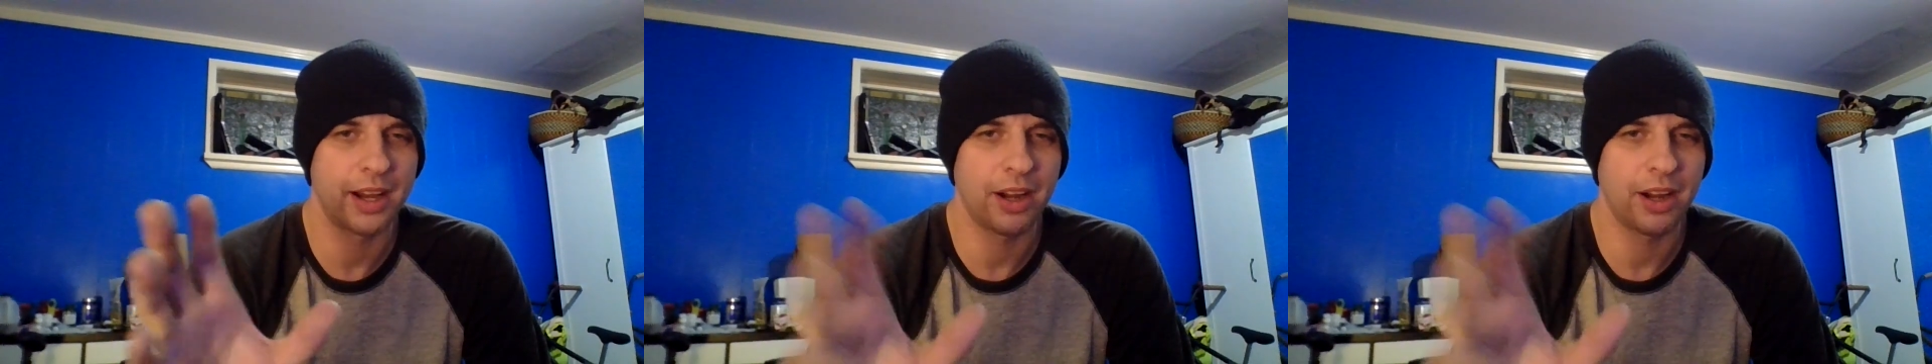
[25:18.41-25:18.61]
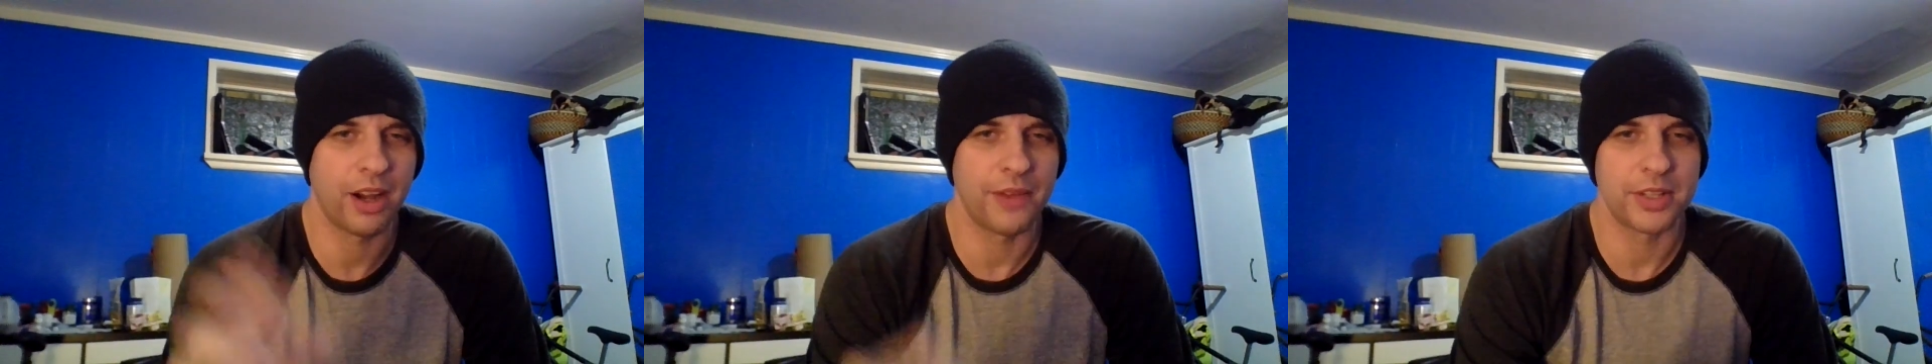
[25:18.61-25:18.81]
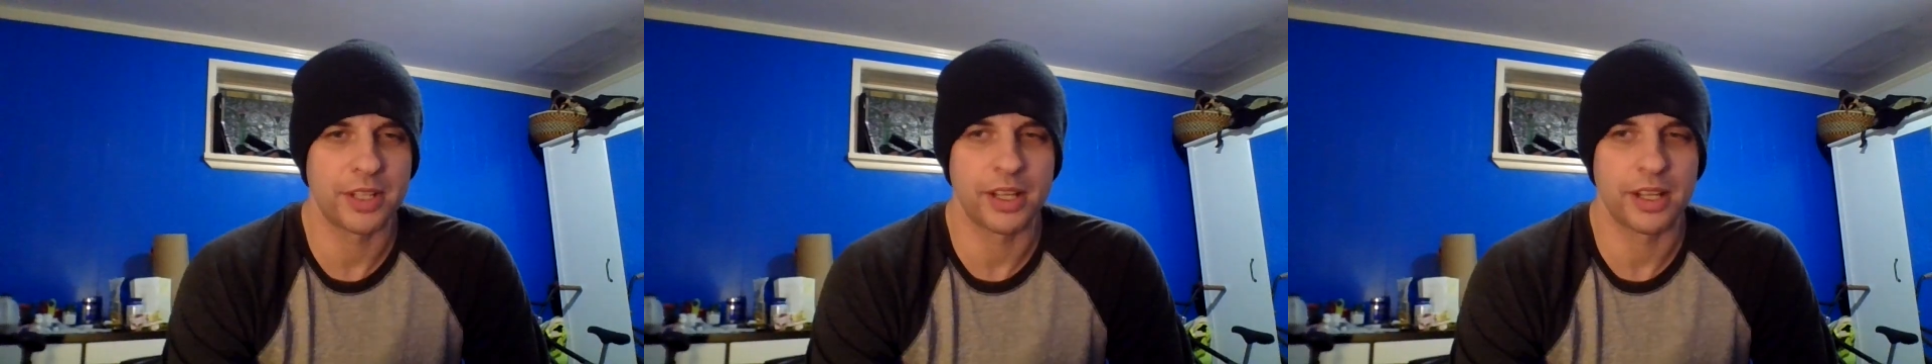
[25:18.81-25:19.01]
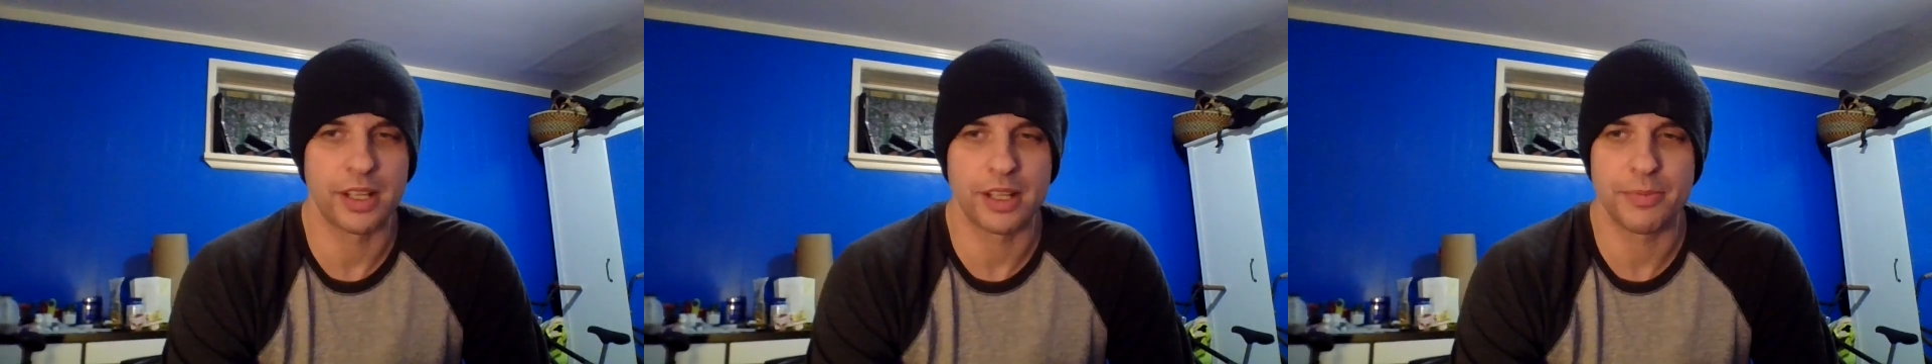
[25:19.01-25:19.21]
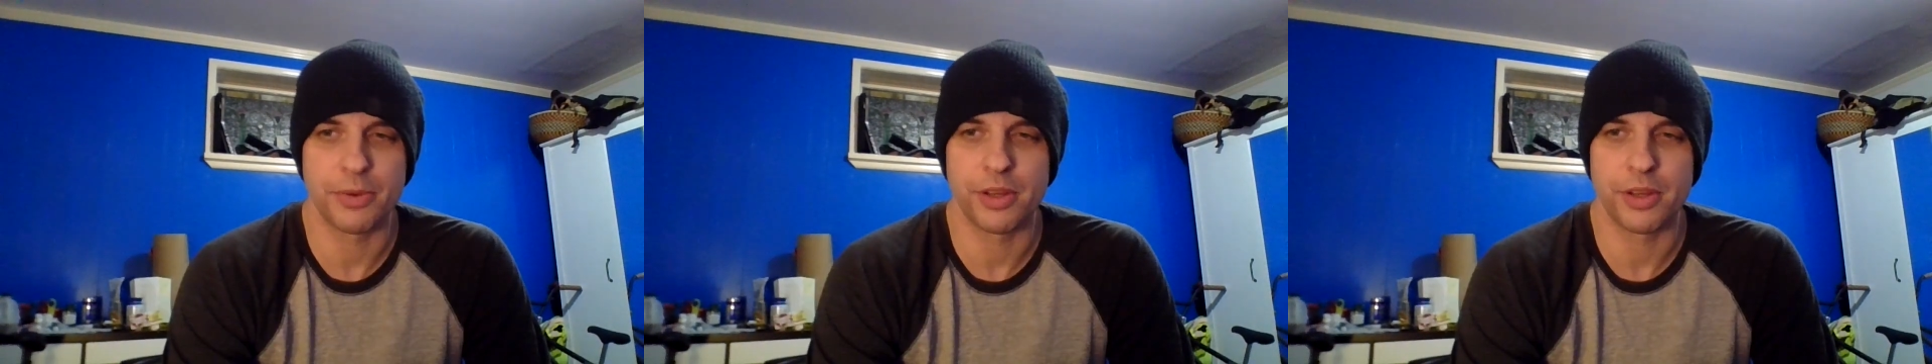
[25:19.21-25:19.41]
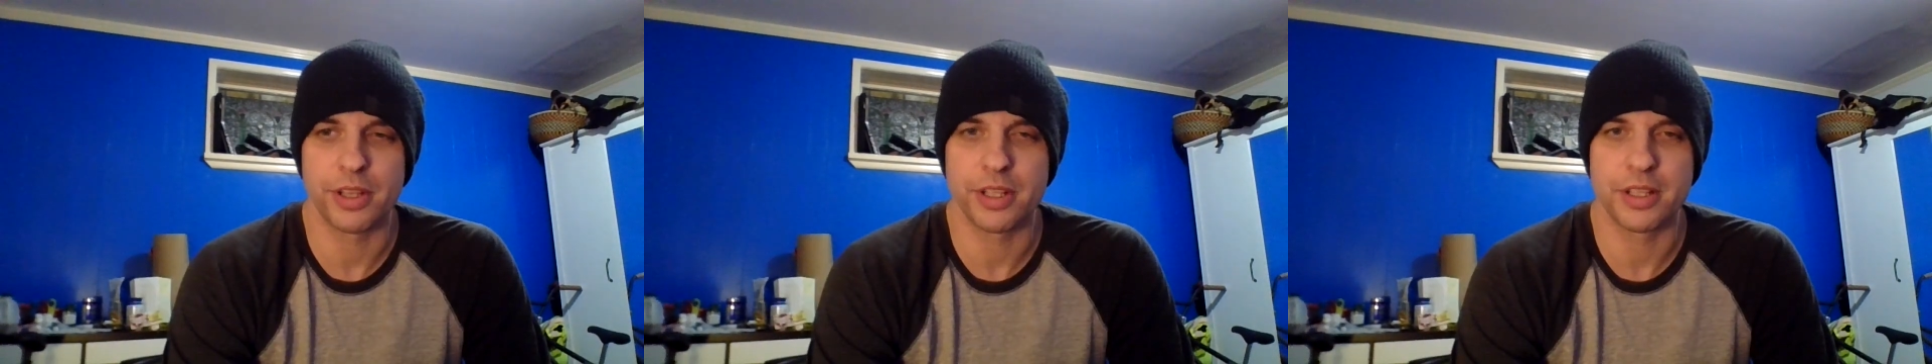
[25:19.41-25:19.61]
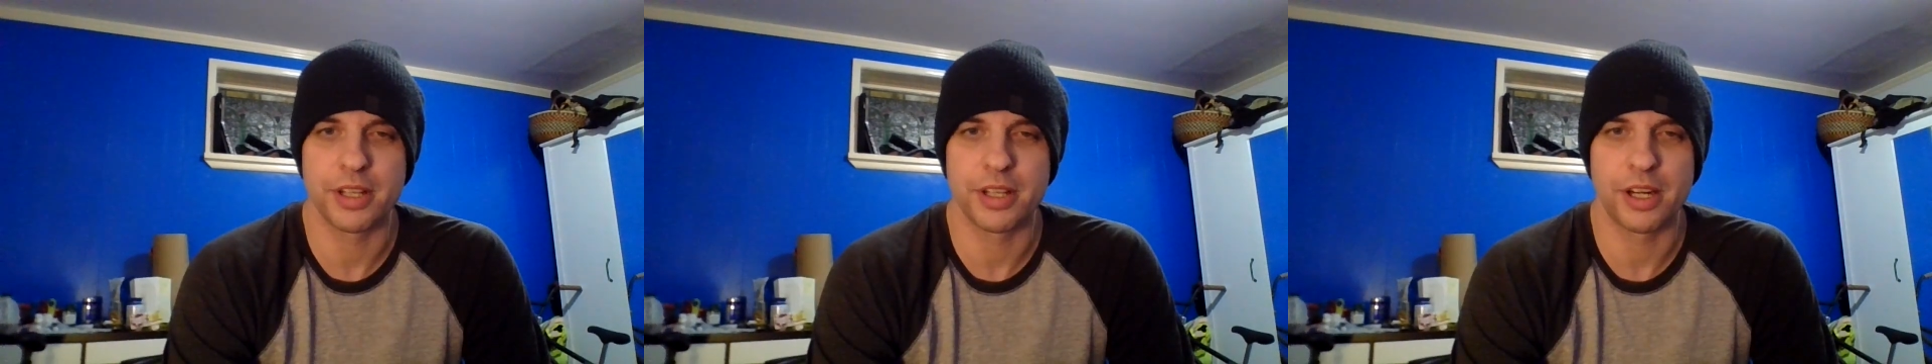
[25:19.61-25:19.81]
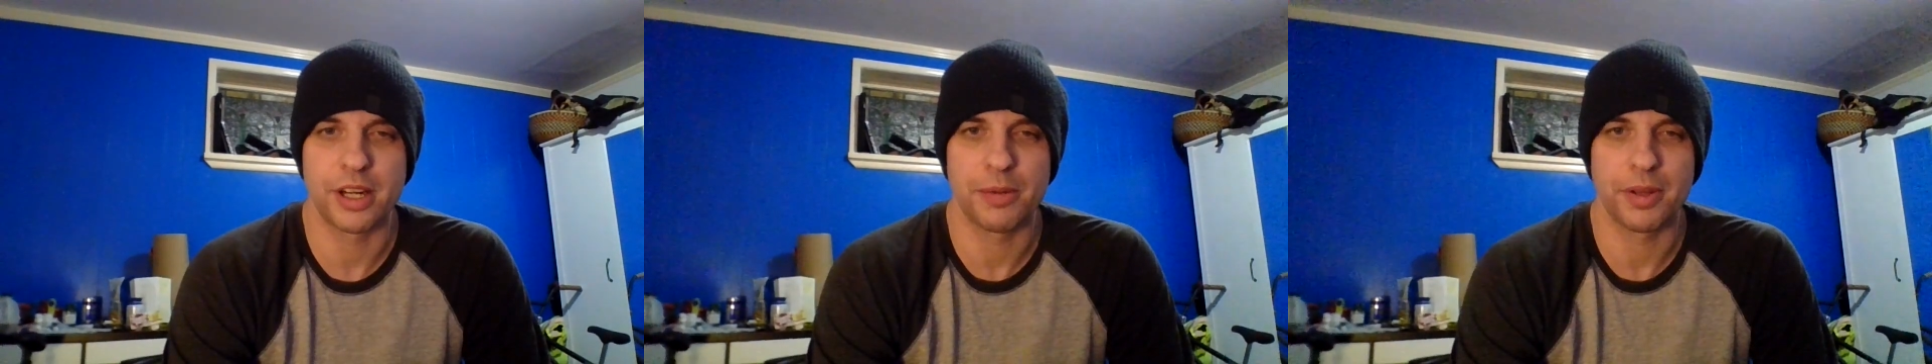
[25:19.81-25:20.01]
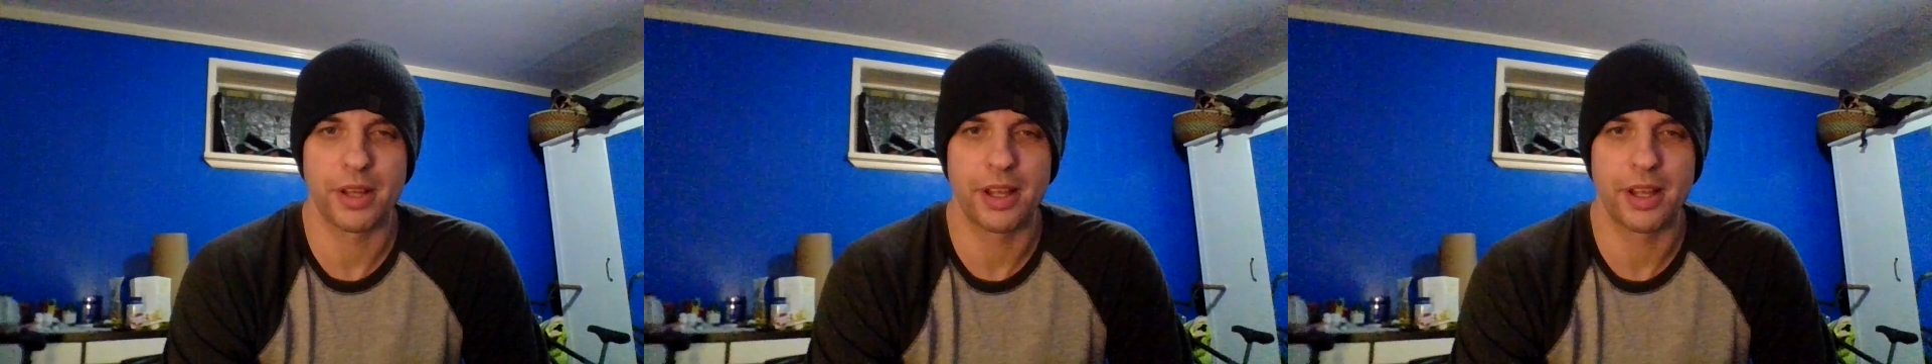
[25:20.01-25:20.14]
obviously at this point this is terrible.